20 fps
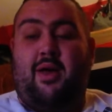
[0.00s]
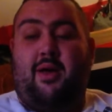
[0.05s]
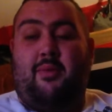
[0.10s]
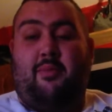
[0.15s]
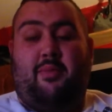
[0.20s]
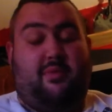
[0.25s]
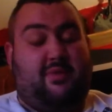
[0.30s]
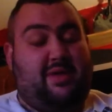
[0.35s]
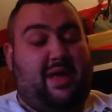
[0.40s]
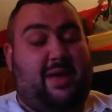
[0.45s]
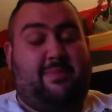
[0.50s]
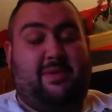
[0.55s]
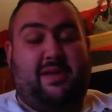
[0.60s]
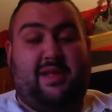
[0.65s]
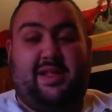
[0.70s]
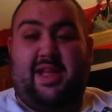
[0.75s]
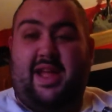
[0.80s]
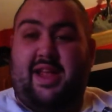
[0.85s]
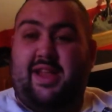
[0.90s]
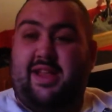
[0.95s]
But with that being
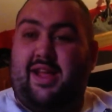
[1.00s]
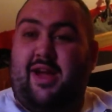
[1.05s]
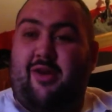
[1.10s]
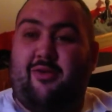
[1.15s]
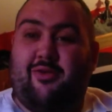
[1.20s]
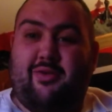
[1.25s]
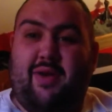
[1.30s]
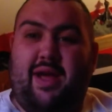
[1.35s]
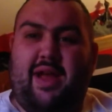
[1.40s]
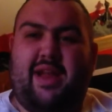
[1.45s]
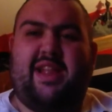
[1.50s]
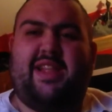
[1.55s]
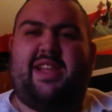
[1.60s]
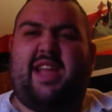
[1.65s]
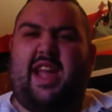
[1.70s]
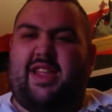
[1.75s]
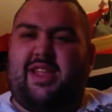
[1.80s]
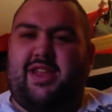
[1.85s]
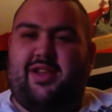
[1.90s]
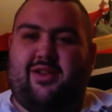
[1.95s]
said, out of the way, let's
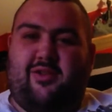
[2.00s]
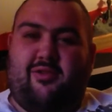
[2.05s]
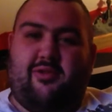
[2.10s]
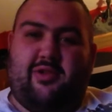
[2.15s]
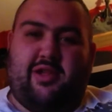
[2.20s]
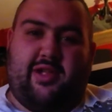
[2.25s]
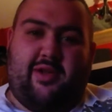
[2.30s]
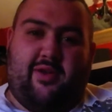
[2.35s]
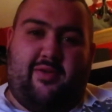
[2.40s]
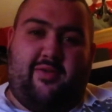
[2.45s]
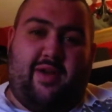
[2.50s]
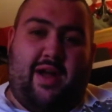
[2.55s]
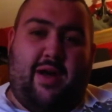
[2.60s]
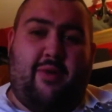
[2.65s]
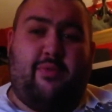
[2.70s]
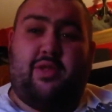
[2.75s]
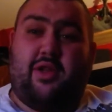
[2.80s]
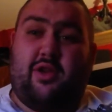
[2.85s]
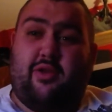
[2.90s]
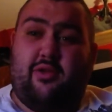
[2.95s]
get to the good stuff.
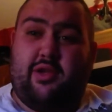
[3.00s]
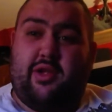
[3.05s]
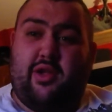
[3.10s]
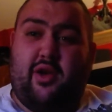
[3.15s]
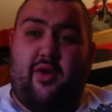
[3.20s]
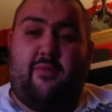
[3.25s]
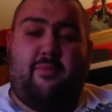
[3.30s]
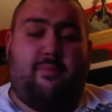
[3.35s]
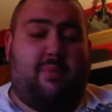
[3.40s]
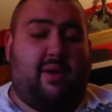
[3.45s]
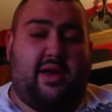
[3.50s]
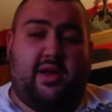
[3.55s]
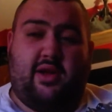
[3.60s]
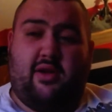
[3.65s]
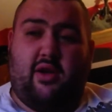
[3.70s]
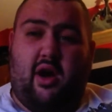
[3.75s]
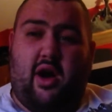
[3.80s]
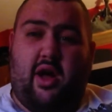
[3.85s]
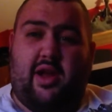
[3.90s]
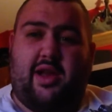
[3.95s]
And the good stuff, by
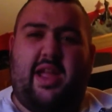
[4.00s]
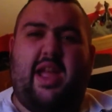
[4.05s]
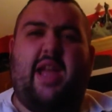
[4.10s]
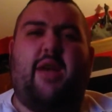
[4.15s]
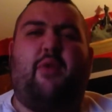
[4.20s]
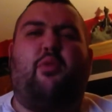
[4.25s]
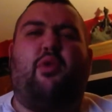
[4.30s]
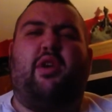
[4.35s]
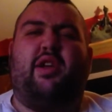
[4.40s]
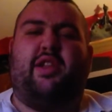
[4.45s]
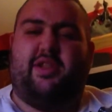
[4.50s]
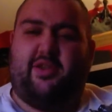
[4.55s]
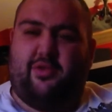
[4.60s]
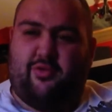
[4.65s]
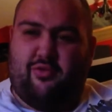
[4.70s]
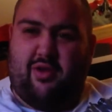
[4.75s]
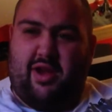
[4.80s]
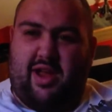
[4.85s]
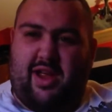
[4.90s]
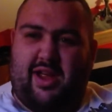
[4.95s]
God, it was
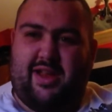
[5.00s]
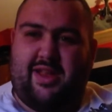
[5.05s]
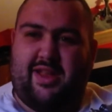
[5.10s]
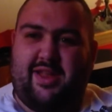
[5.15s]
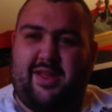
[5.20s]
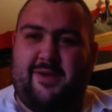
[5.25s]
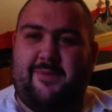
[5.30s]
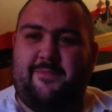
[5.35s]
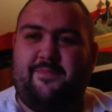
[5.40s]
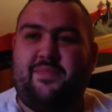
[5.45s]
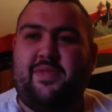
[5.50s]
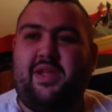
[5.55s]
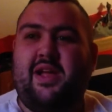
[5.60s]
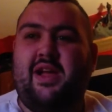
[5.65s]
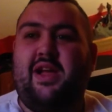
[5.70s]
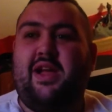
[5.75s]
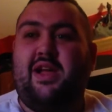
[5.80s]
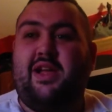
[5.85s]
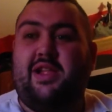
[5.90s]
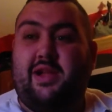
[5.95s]
great.
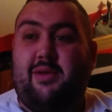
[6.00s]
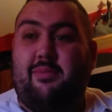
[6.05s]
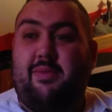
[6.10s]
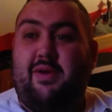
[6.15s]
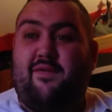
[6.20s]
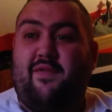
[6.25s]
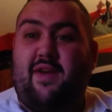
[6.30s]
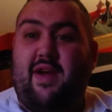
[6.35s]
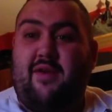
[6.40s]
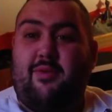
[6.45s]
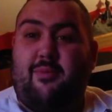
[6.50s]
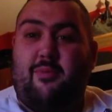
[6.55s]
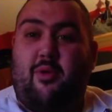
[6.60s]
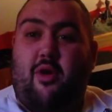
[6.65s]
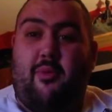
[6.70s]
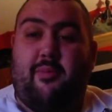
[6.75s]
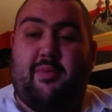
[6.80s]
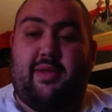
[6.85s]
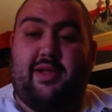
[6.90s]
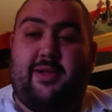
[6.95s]
Some of my favourite
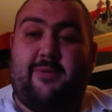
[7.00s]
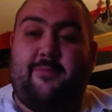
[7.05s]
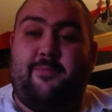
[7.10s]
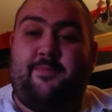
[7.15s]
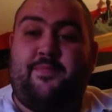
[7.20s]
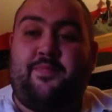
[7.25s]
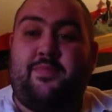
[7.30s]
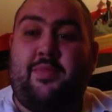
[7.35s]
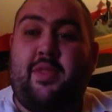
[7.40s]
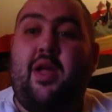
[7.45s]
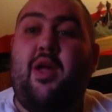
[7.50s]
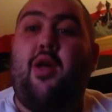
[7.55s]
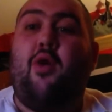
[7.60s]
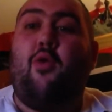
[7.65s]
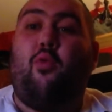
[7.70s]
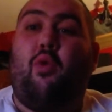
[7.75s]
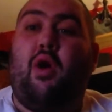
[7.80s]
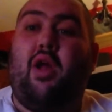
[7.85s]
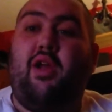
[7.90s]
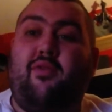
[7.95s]
moments.
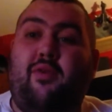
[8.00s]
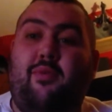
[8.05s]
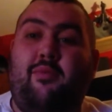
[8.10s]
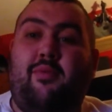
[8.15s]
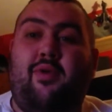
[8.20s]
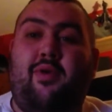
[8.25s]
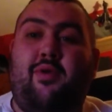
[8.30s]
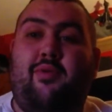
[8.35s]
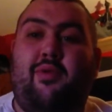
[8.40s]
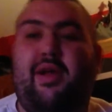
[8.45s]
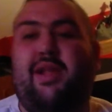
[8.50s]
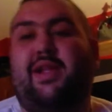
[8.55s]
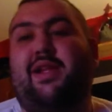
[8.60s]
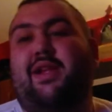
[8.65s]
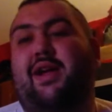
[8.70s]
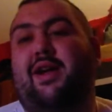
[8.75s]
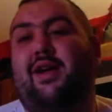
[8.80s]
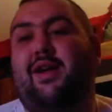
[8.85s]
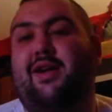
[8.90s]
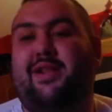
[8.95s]
One of them
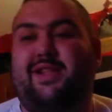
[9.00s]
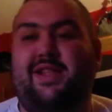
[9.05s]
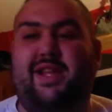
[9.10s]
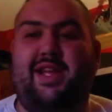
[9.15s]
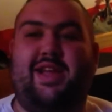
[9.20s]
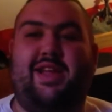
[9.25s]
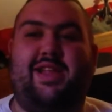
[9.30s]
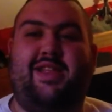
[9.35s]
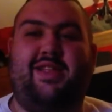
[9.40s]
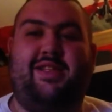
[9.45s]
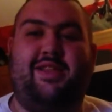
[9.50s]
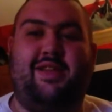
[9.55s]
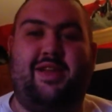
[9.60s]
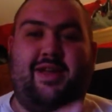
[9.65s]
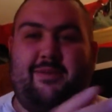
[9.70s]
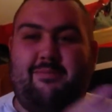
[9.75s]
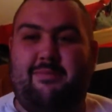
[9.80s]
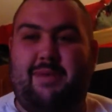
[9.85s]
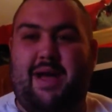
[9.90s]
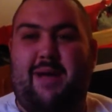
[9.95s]
was seeing
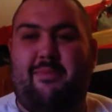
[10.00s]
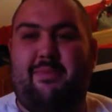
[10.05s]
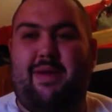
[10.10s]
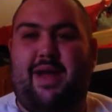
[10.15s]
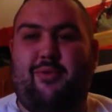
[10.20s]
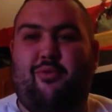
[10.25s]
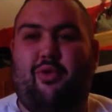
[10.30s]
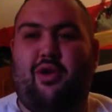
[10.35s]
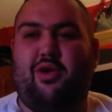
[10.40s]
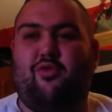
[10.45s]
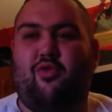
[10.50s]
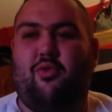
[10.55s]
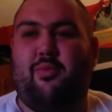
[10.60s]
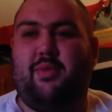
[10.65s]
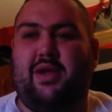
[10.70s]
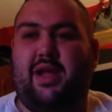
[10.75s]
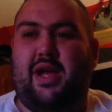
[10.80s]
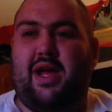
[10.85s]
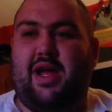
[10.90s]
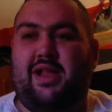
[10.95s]
Batman, Wonder
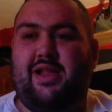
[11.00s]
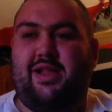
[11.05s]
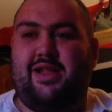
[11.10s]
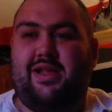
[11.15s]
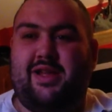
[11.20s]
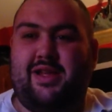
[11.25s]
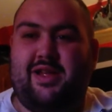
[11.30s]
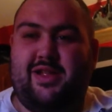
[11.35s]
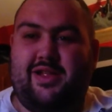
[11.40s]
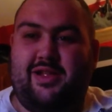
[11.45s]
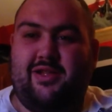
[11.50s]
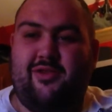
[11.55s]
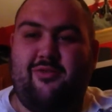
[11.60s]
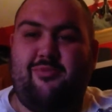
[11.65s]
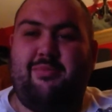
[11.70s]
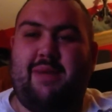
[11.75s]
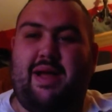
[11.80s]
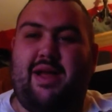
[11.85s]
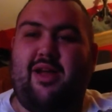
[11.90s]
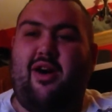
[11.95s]
Woman, and
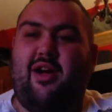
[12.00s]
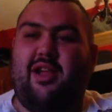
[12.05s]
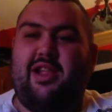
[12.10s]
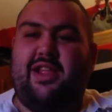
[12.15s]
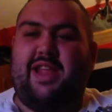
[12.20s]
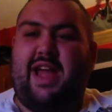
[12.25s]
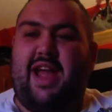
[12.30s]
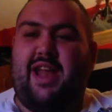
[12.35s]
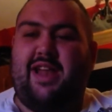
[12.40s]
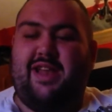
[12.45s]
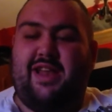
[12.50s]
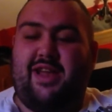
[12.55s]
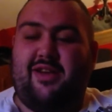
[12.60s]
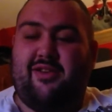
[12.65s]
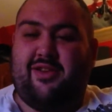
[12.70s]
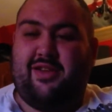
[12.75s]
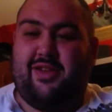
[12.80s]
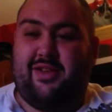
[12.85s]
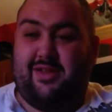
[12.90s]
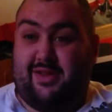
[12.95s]
Superman all standing
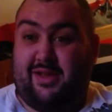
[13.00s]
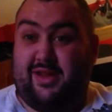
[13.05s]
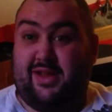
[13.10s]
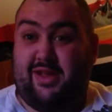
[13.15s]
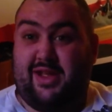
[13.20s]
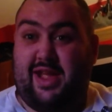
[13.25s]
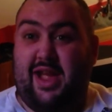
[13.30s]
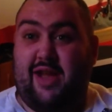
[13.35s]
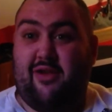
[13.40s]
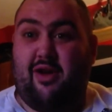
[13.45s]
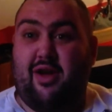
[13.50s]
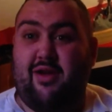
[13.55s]
there together.